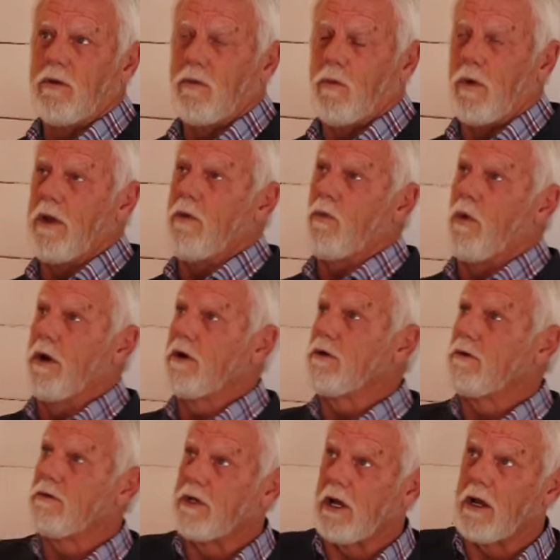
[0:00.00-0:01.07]
We,
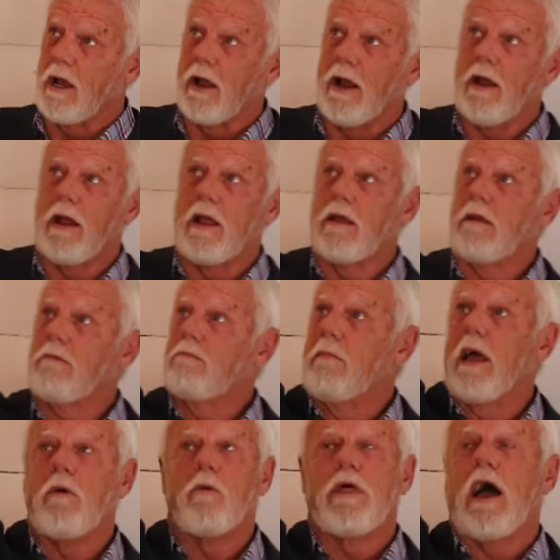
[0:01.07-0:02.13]
are declaring,
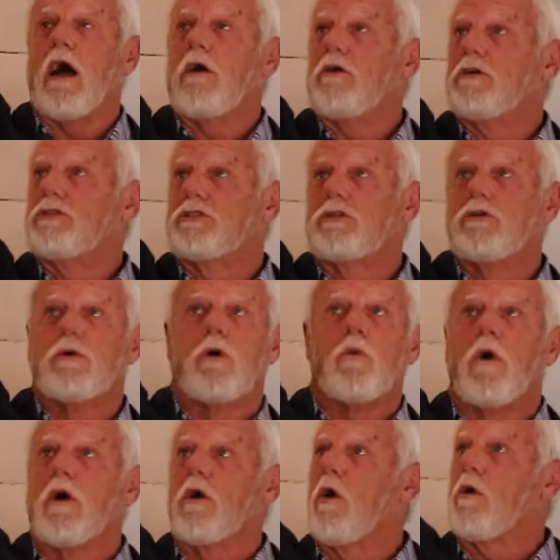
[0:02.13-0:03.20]
man, without Yeshua,
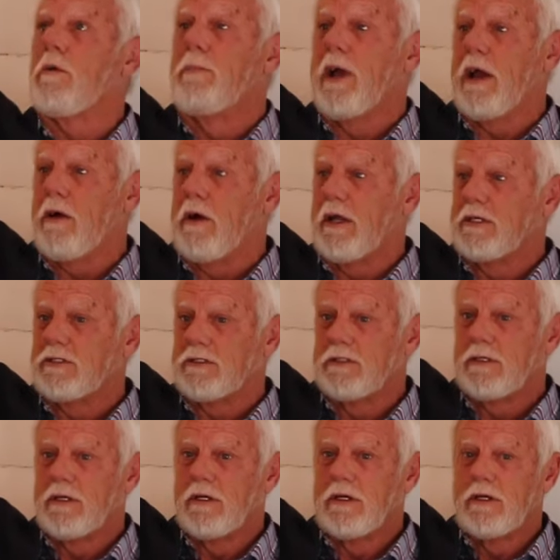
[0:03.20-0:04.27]
we're going to perish.
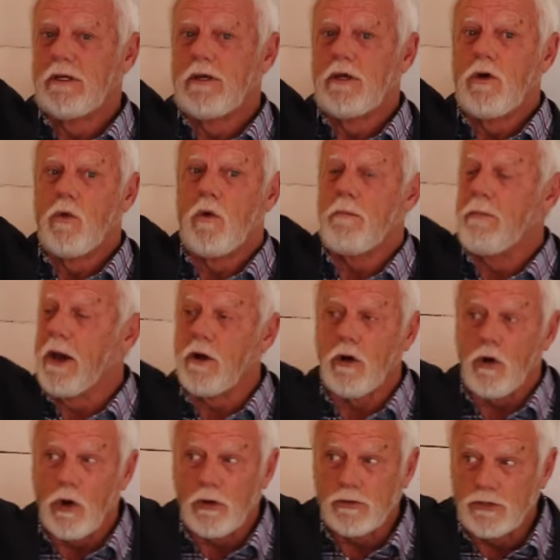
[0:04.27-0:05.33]
We
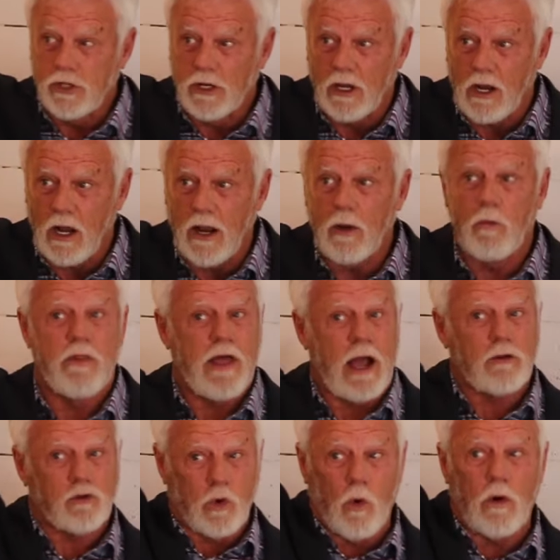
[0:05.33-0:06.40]
better learn to declare
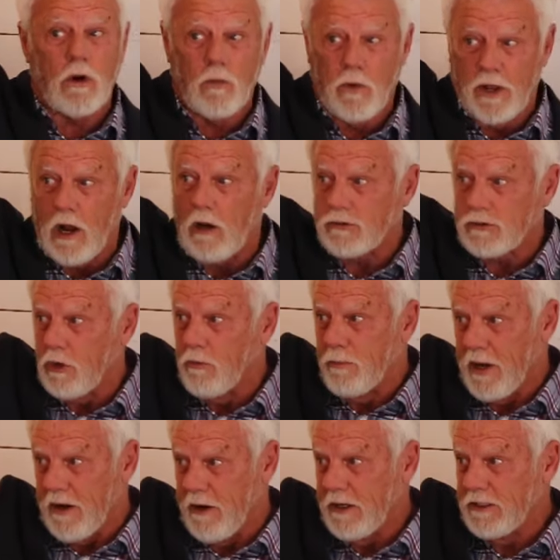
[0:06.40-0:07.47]
without Torah we'd also
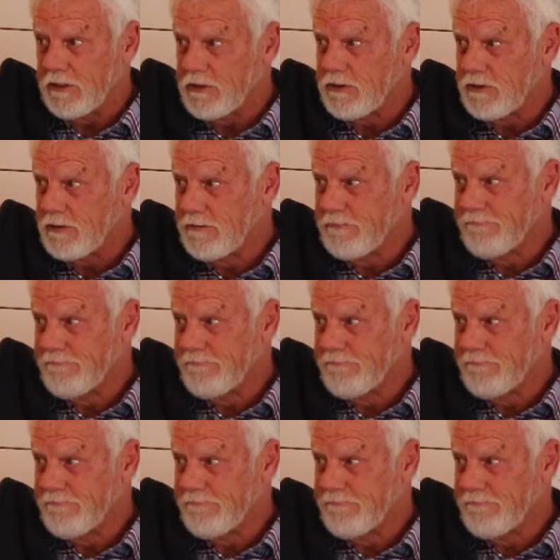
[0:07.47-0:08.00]
perish.